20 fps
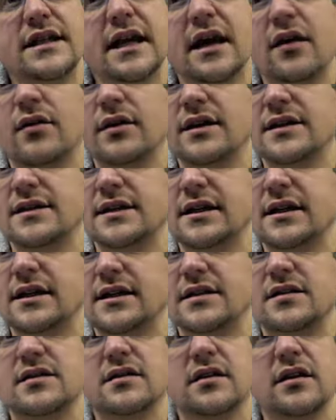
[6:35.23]
how easy it
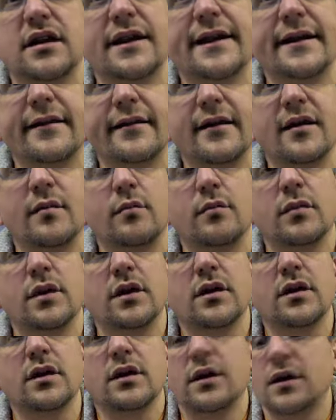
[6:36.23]
is to link them.
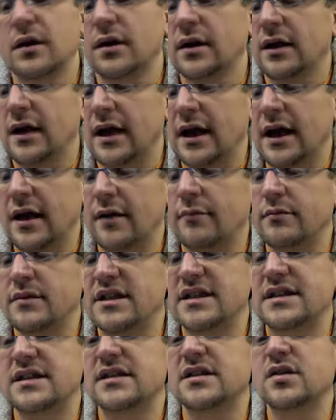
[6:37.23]

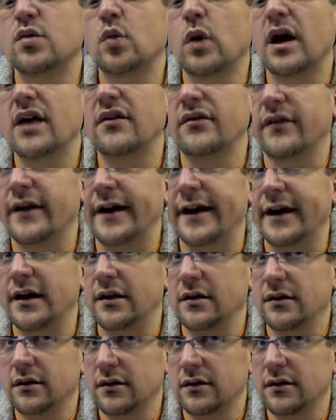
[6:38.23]
This isn't Wi-Fi,